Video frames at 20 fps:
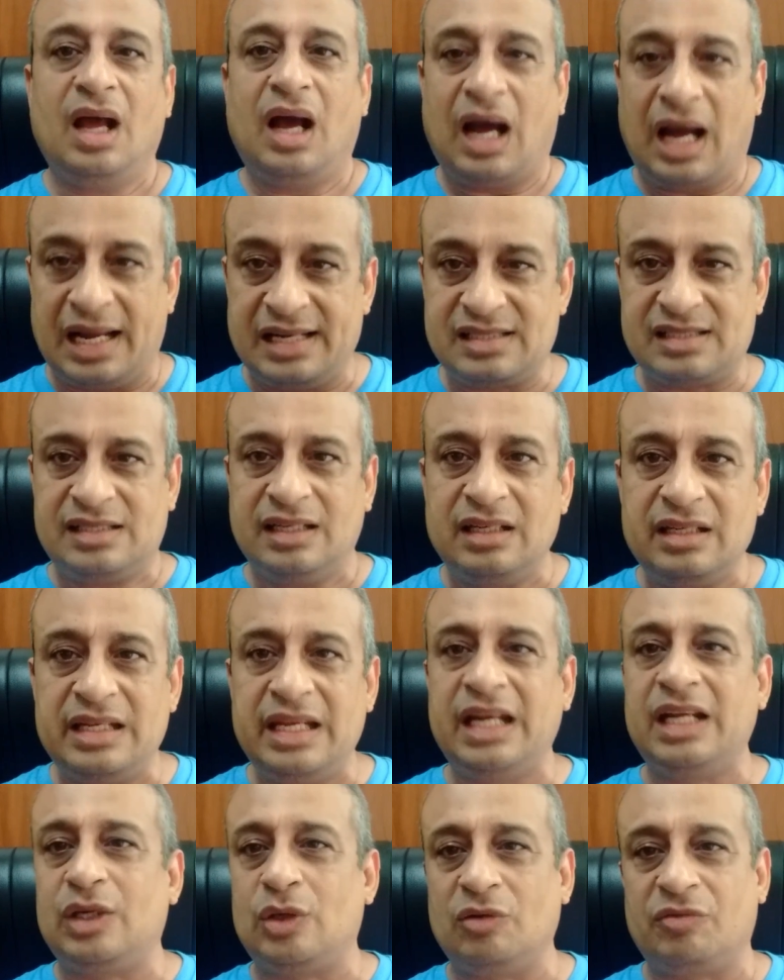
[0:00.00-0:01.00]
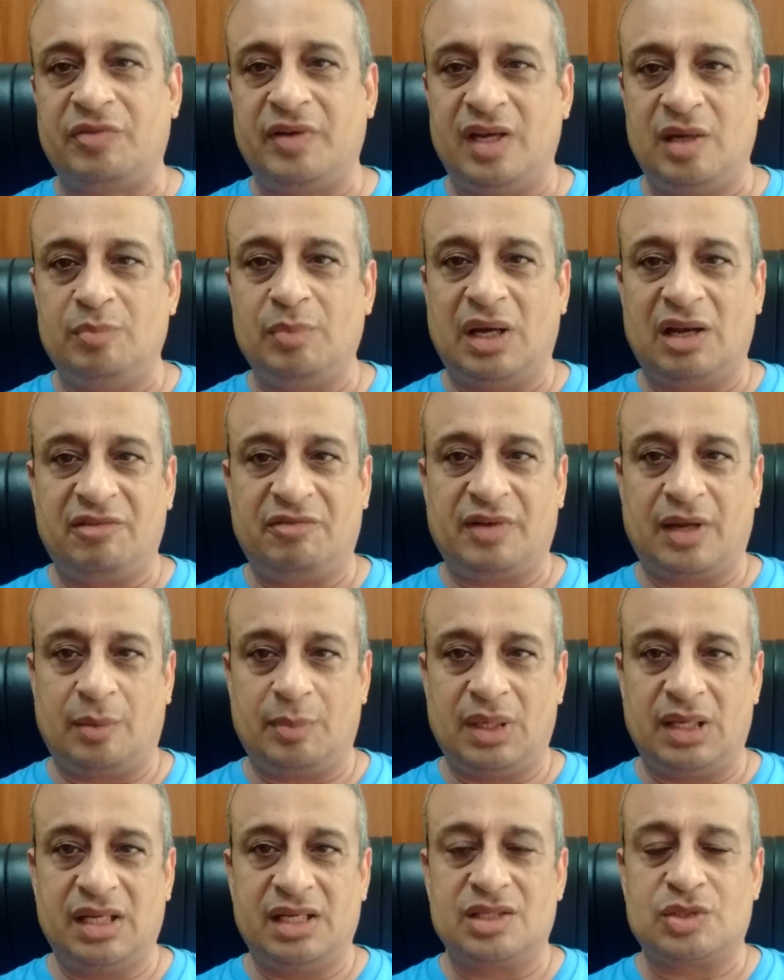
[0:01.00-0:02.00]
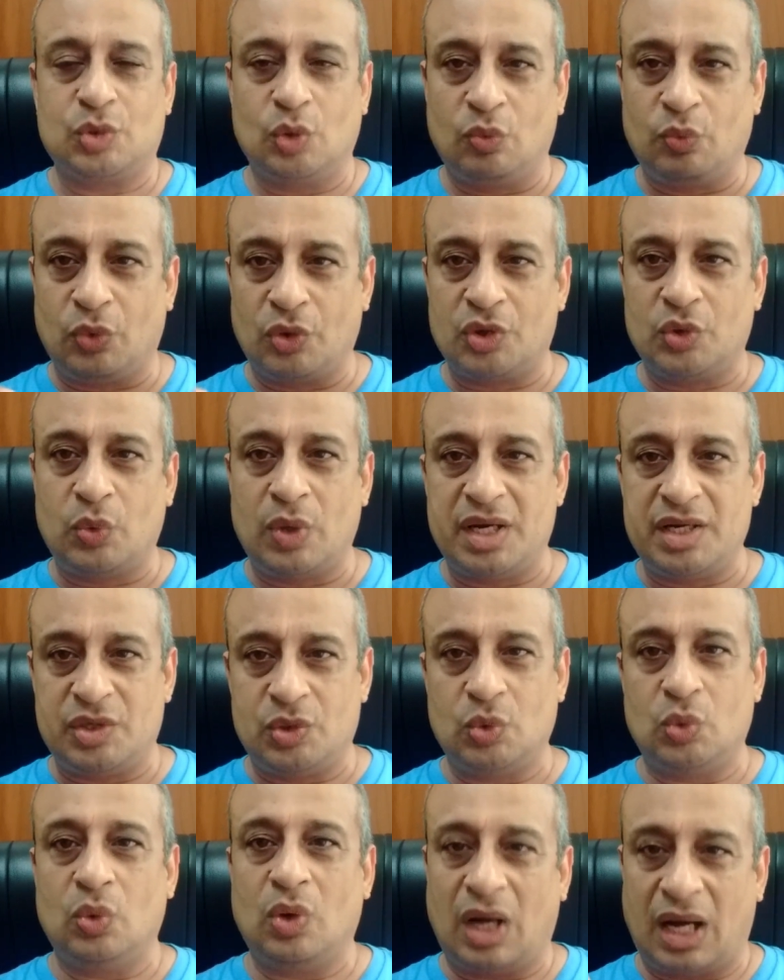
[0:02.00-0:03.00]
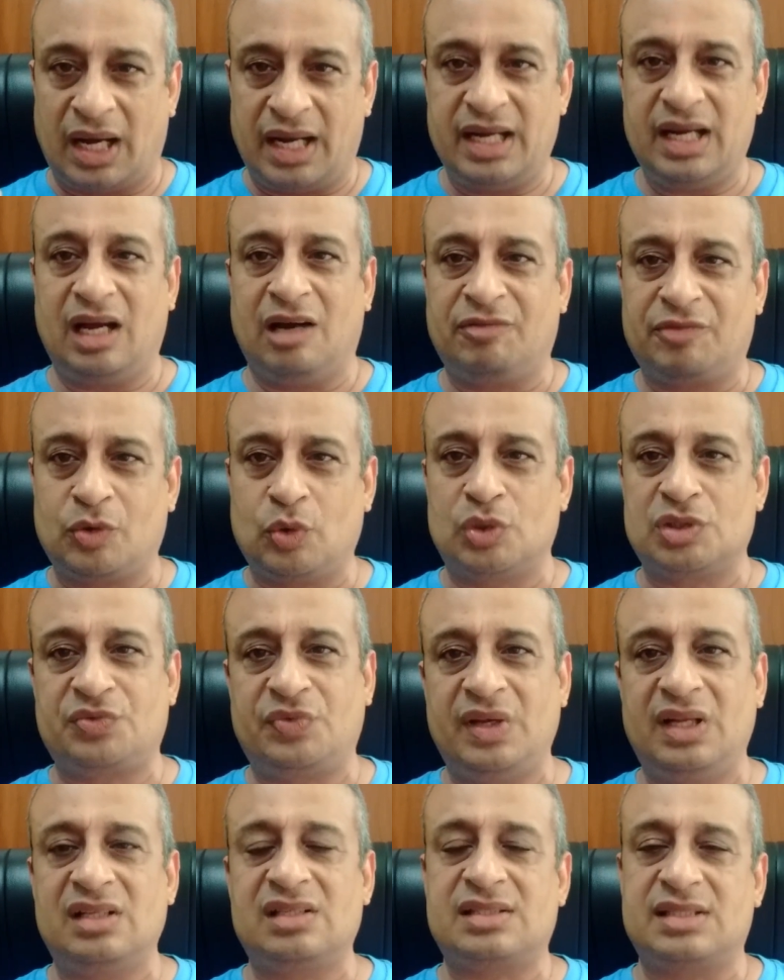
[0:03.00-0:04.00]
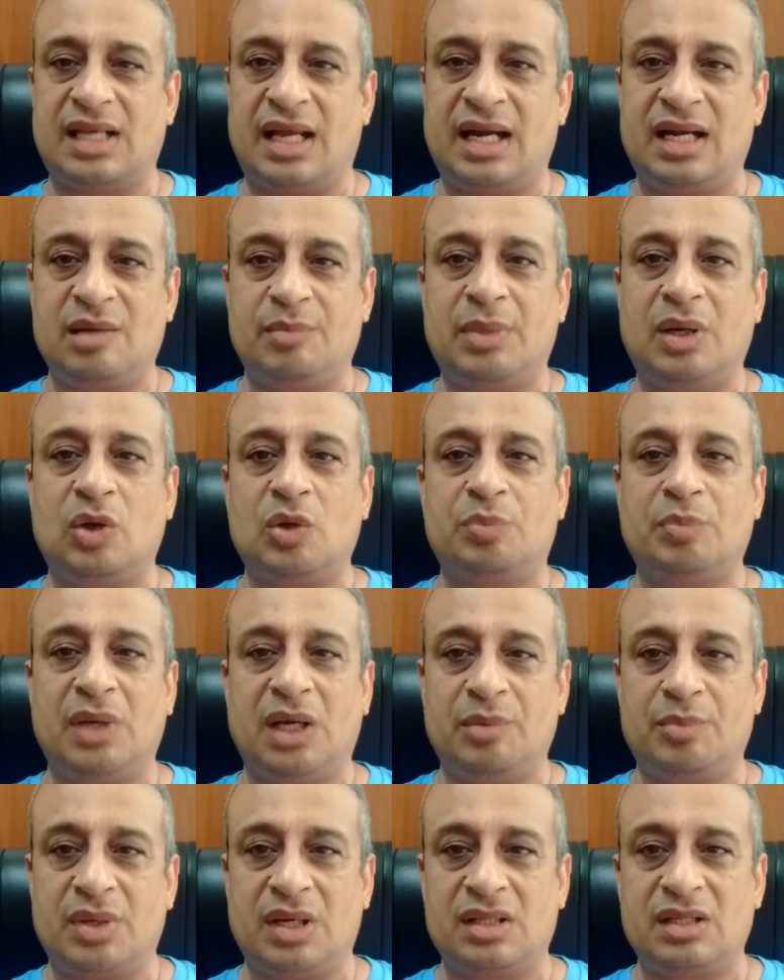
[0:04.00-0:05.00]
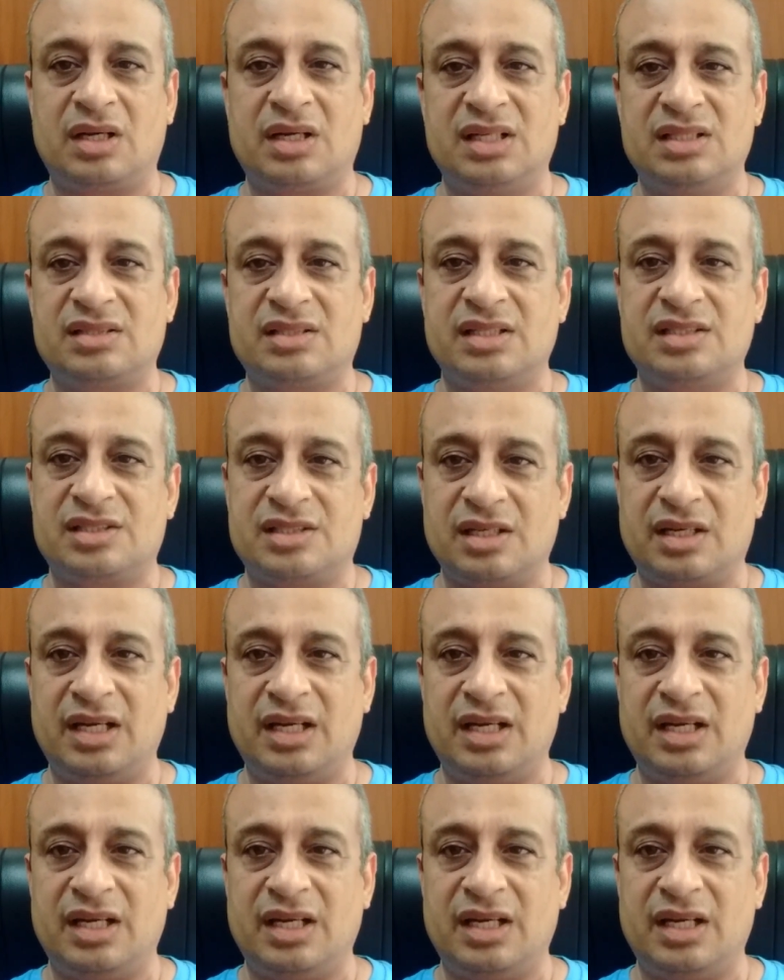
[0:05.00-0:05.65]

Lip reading: I still need to feed my family. So what do? I, of course, feel sad about my brother and sister